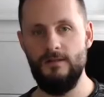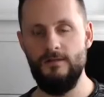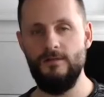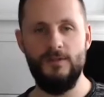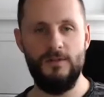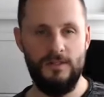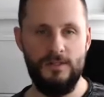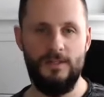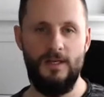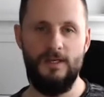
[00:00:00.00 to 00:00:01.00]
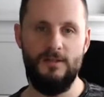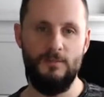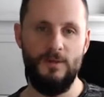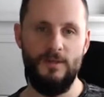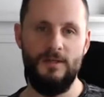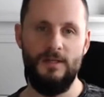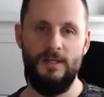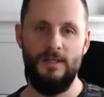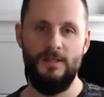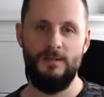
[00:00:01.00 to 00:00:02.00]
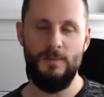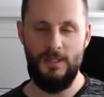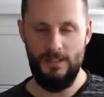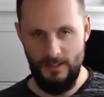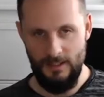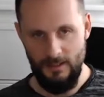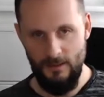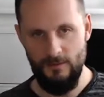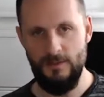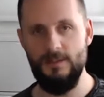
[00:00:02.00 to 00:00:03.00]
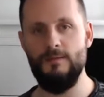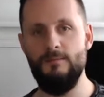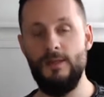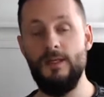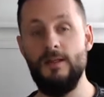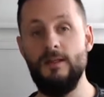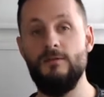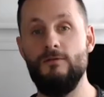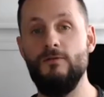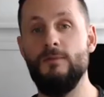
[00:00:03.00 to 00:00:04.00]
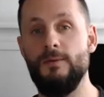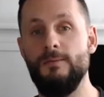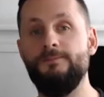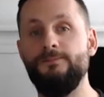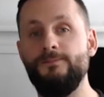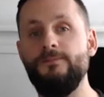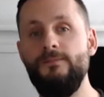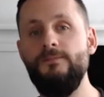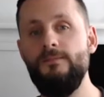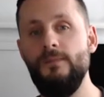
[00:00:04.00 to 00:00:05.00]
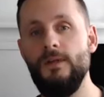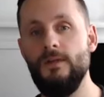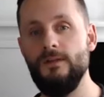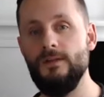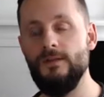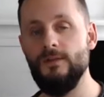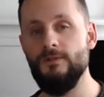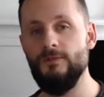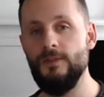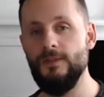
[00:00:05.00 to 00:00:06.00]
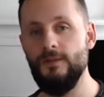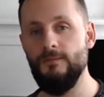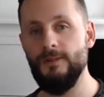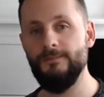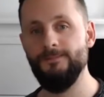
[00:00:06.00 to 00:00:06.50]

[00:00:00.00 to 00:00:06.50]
not just this challenge, but speaking to these coaches and being in this group. It's really shown me.